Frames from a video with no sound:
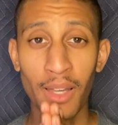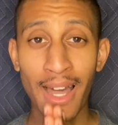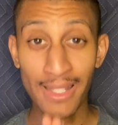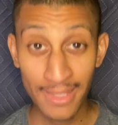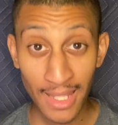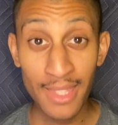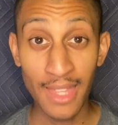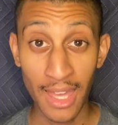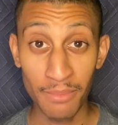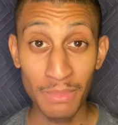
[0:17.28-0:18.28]
I say
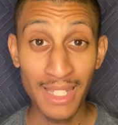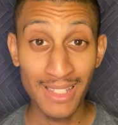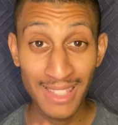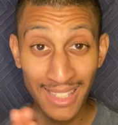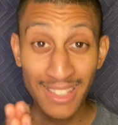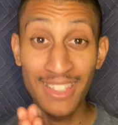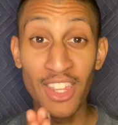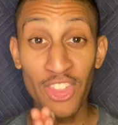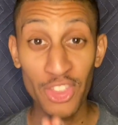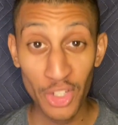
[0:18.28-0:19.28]
that because this is
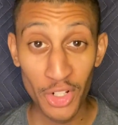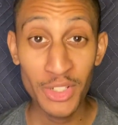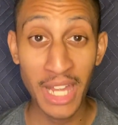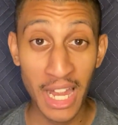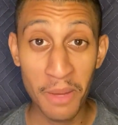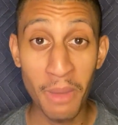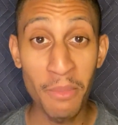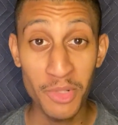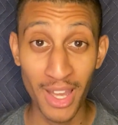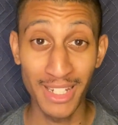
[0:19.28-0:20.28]
the third time I'm
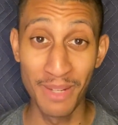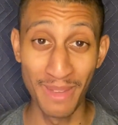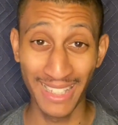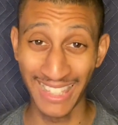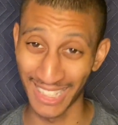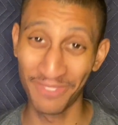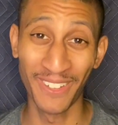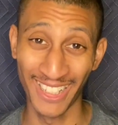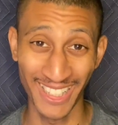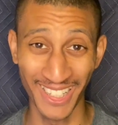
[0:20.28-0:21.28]
trying to make this
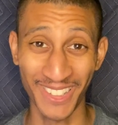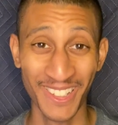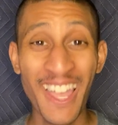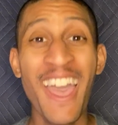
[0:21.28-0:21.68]
video.